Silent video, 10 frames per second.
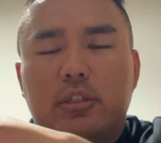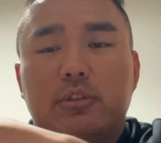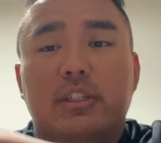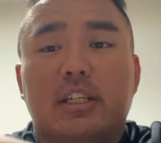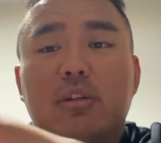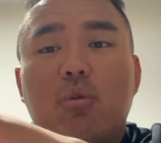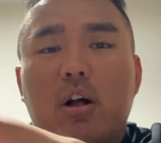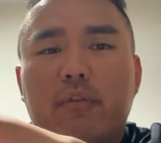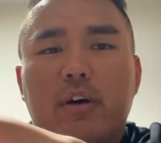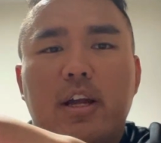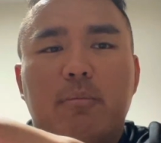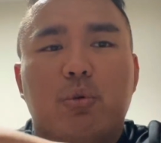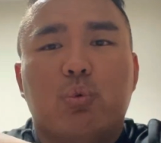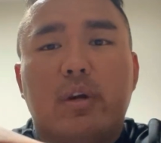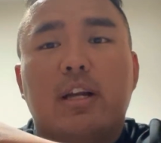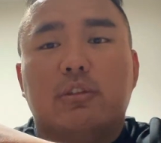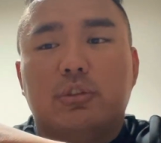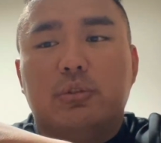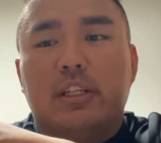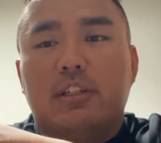so they can qualify and
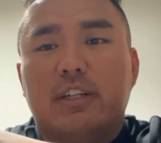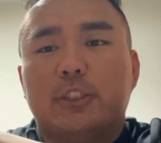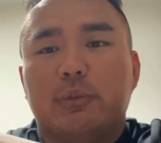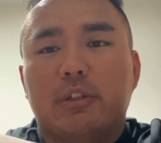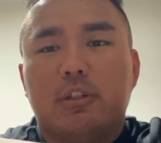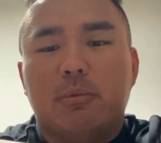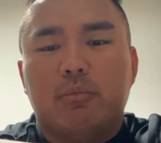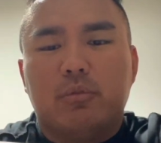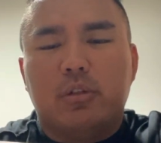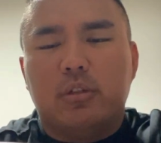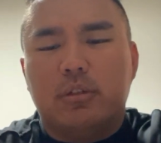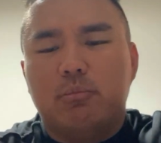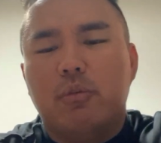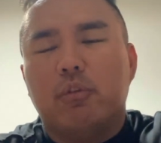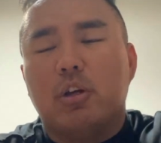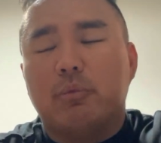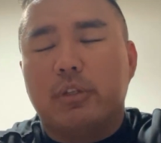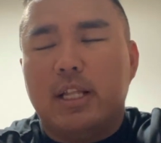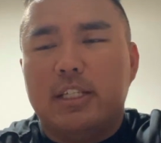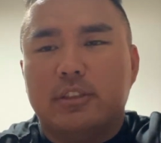so they can graduate and come and move along with
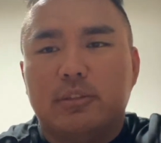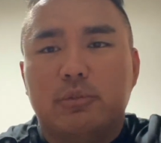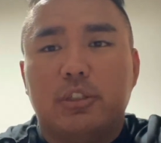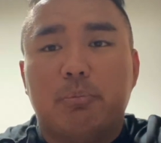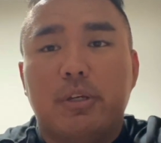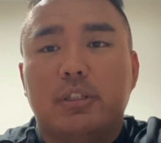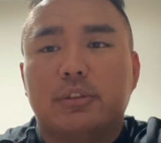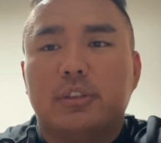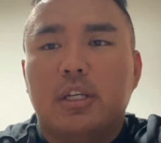the class with their peers.